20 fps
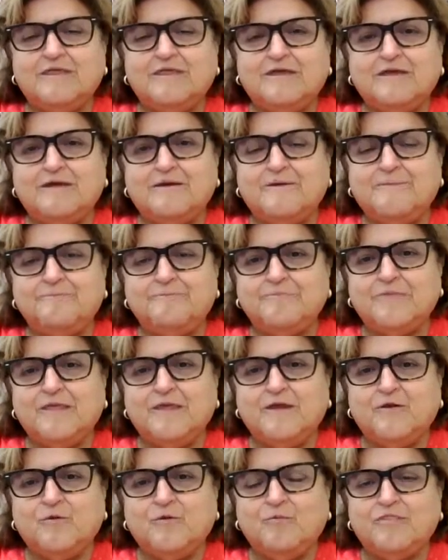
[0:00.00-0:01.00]
the,
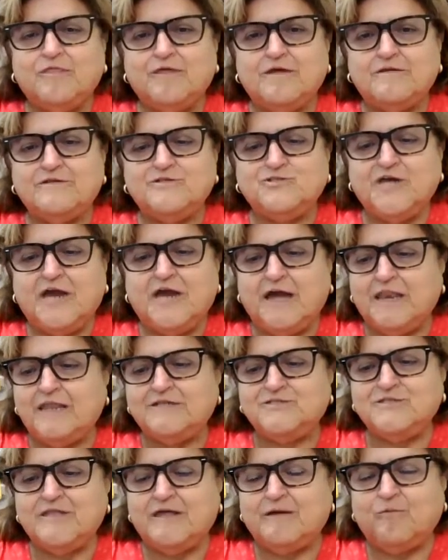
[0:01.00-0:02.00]
with the
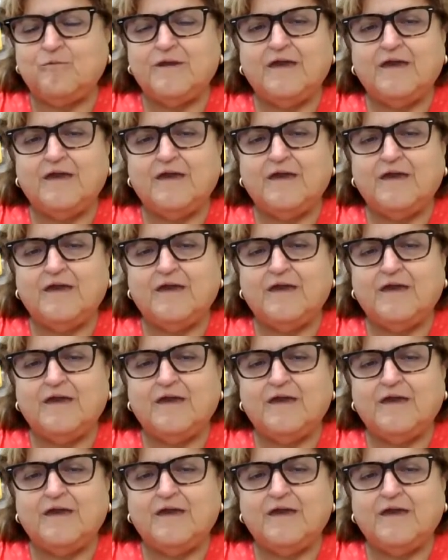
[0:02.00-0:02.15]
challenge that